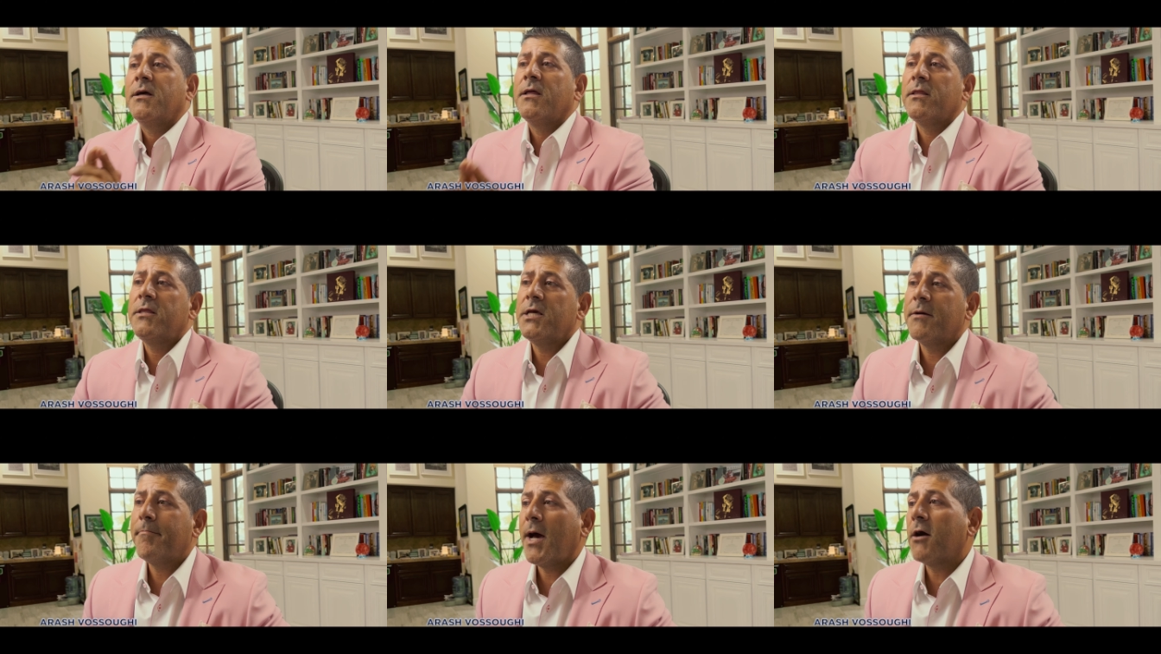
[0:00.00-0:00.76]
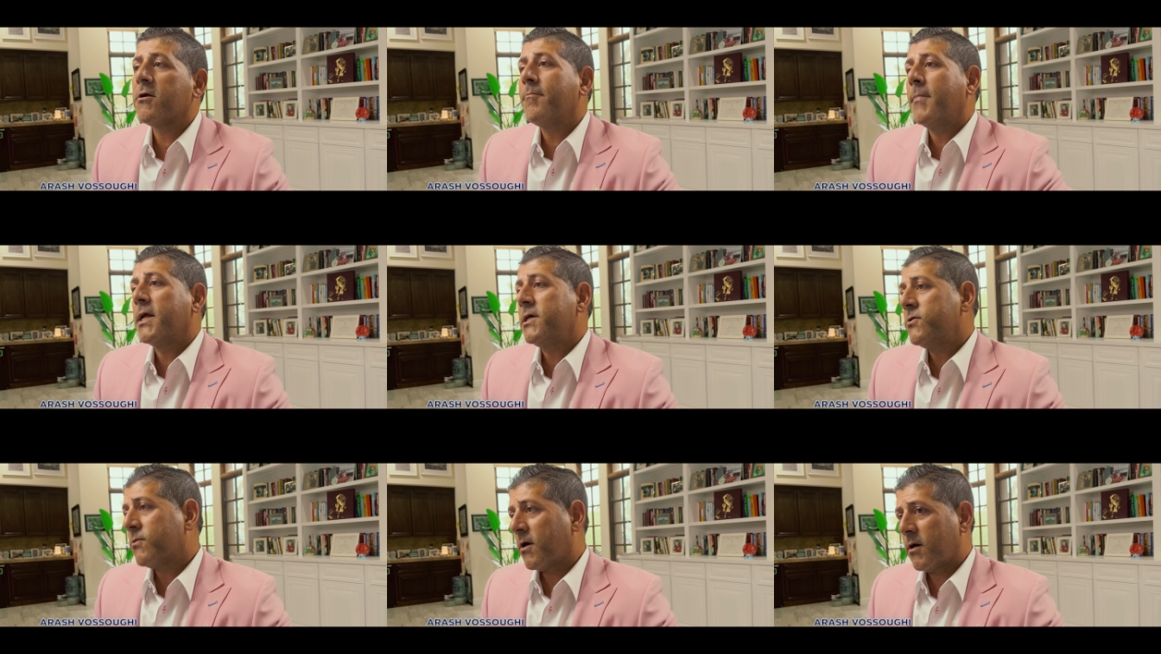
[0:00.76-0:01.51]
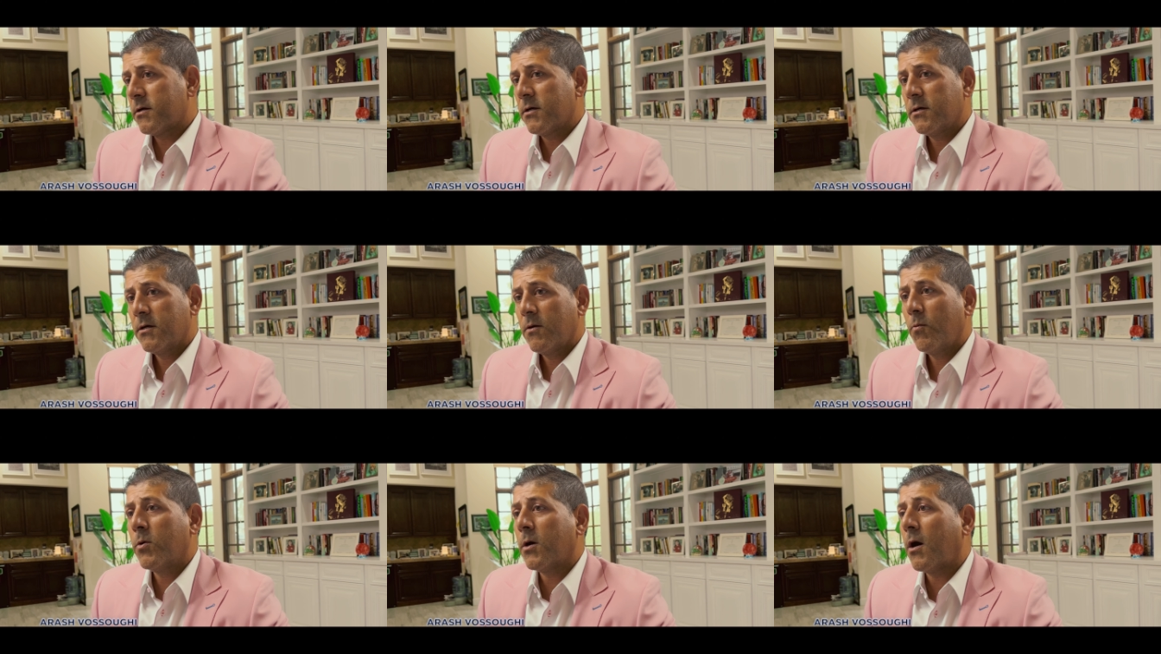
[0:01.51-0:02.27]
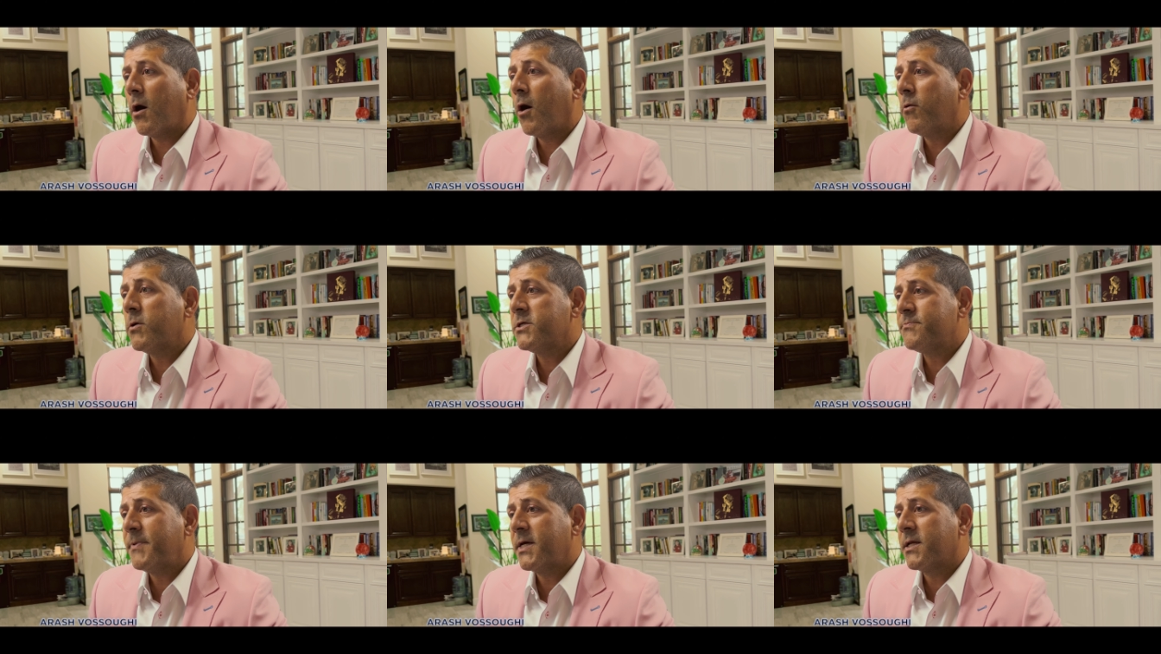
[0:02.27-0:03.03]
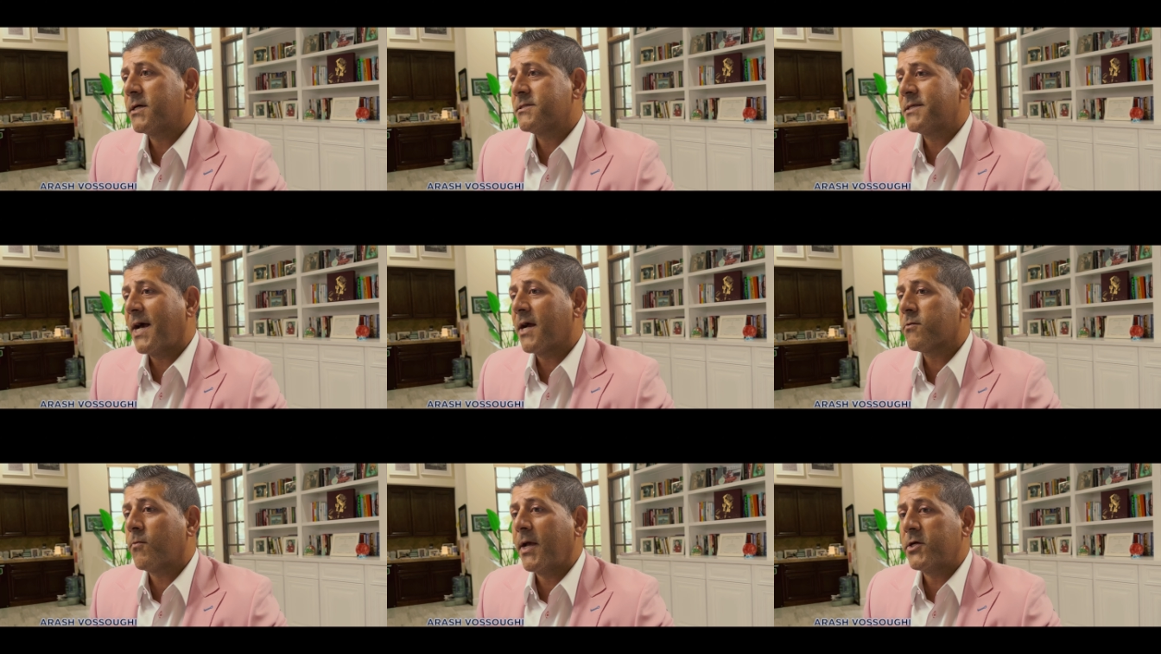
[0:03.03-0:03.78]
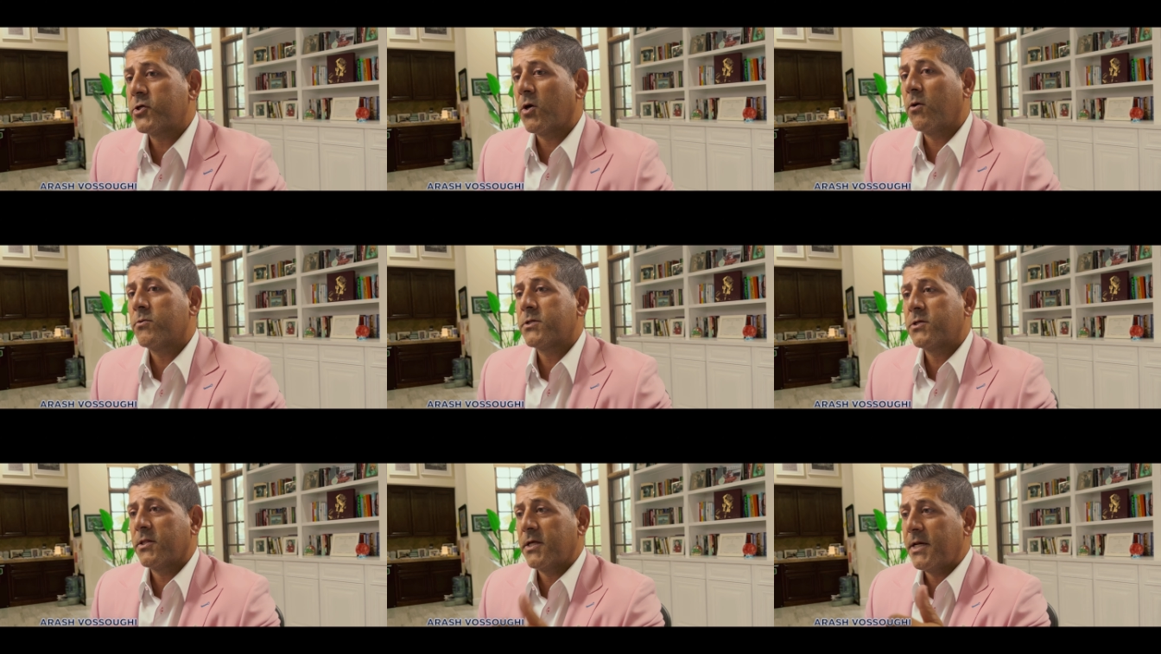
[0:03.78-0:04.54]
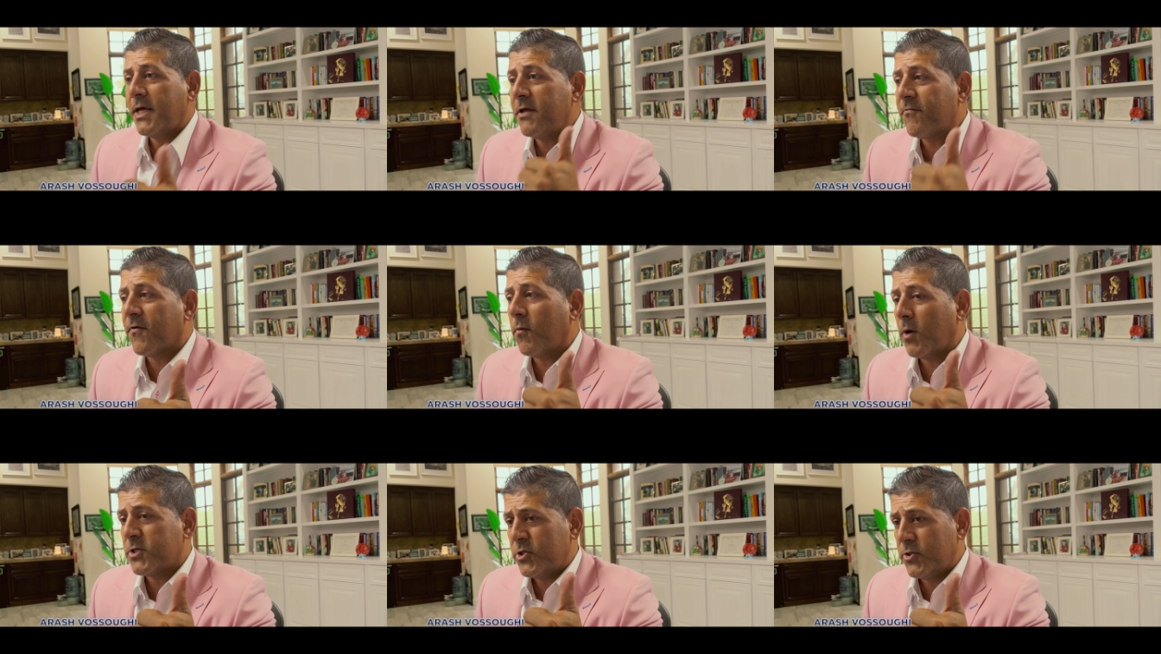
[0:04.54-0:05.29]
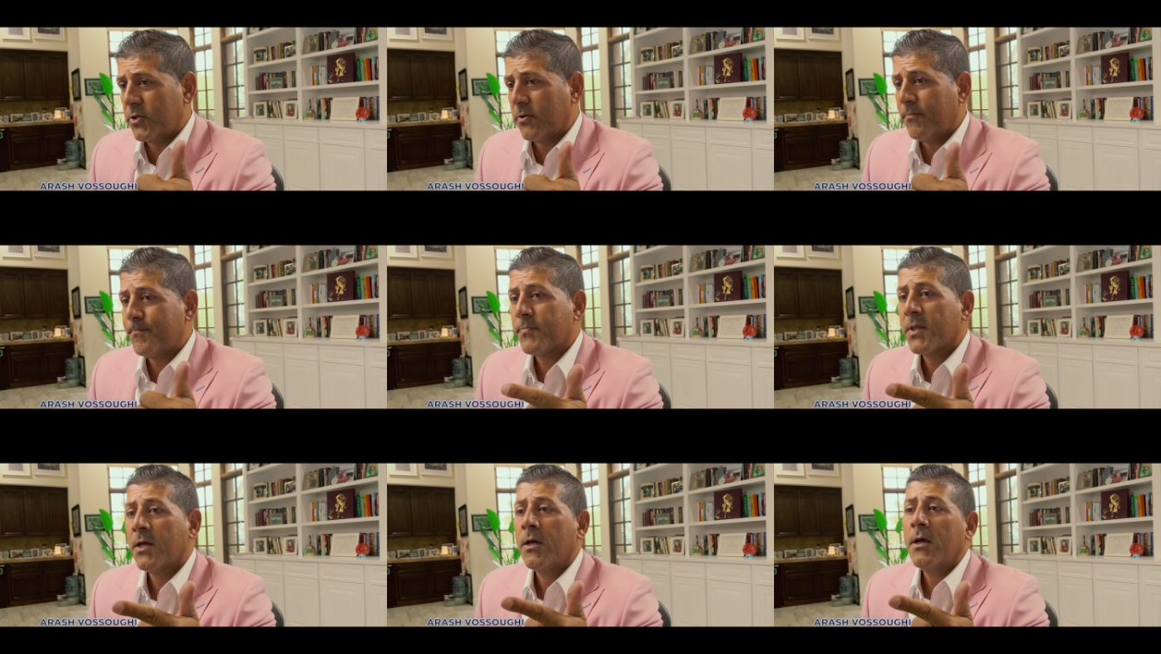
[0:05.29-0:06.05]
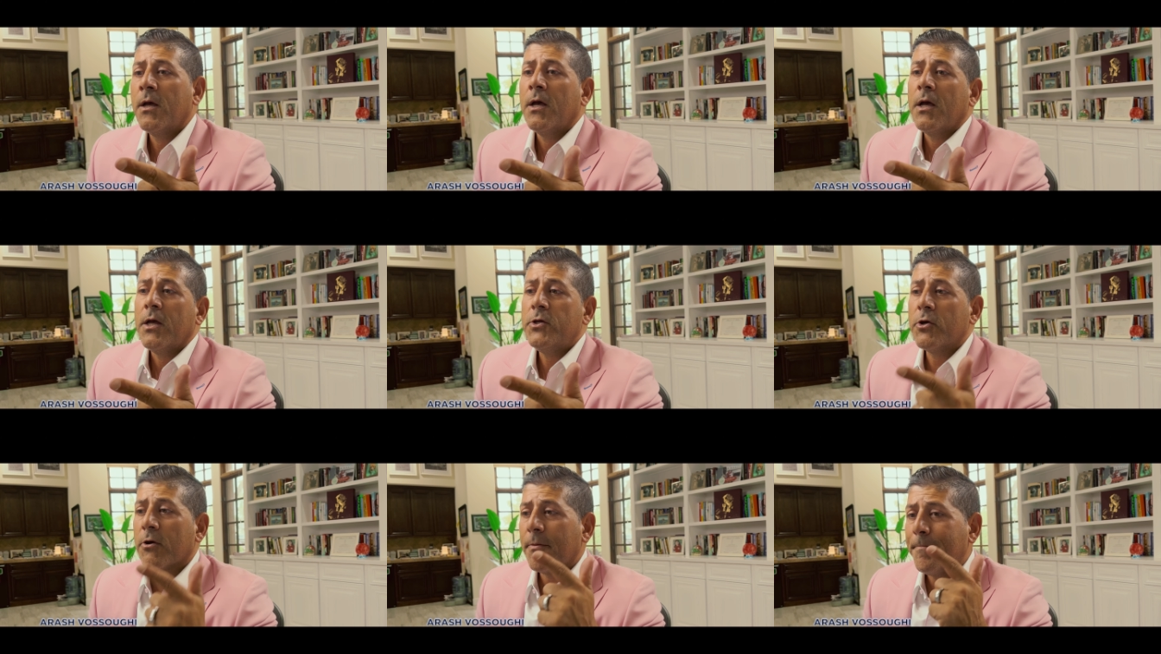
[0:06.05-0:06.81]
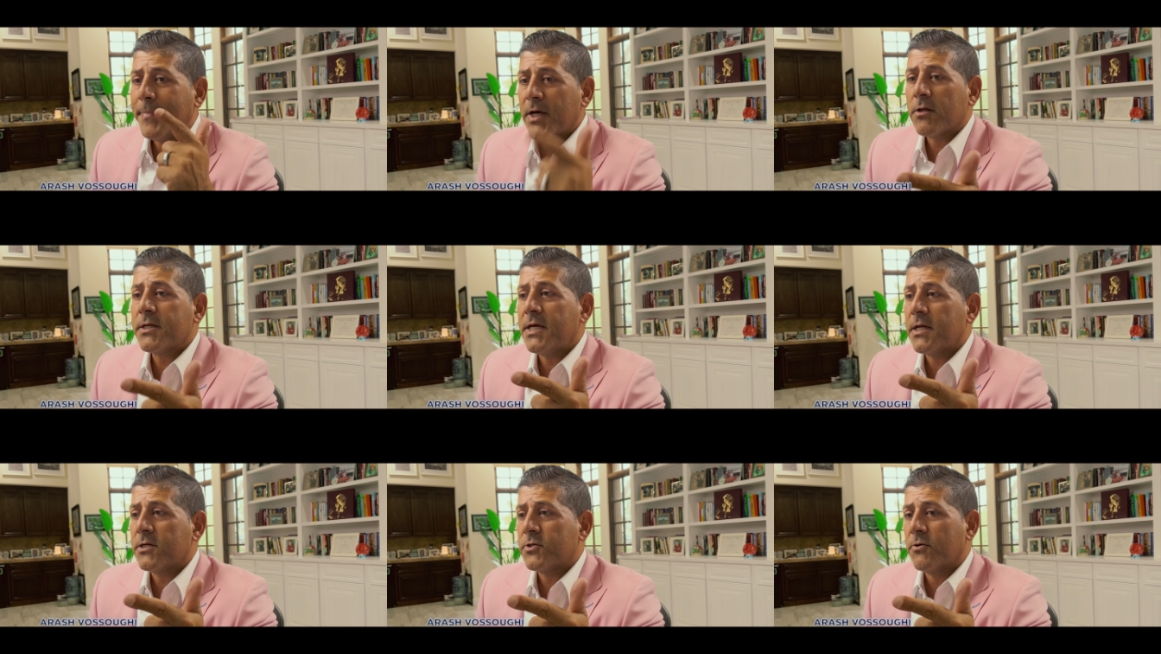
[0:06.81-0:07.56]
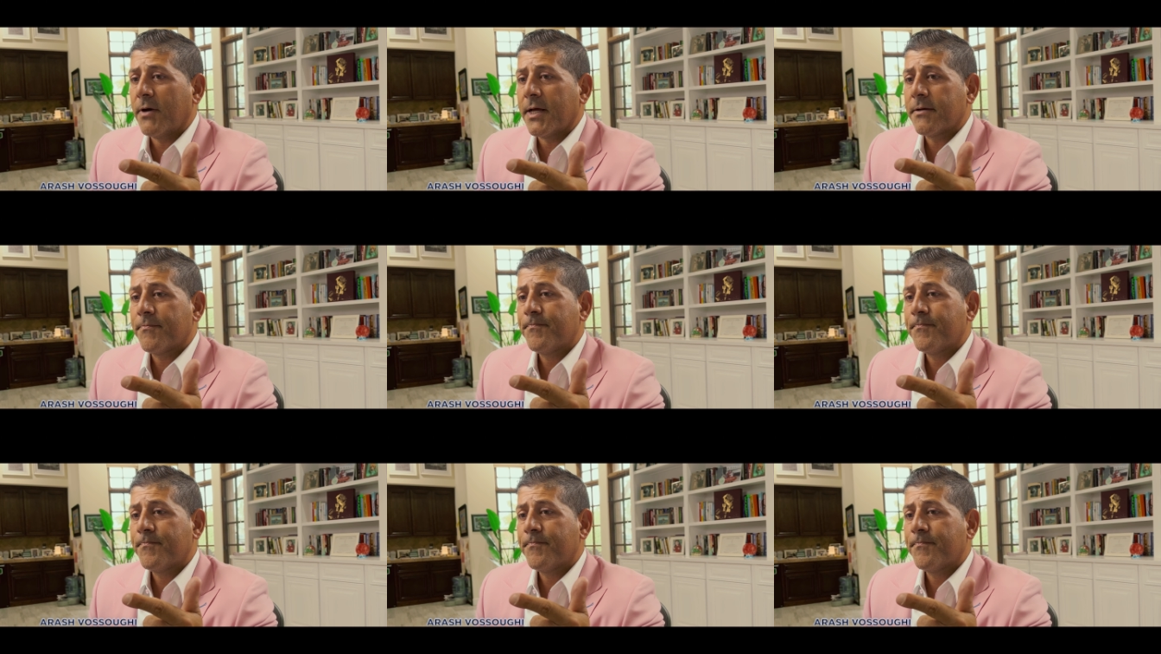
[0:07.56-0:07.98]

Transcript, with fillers: the amount of money you earn will always be an exact ratio to the need for what you do your ability to do it,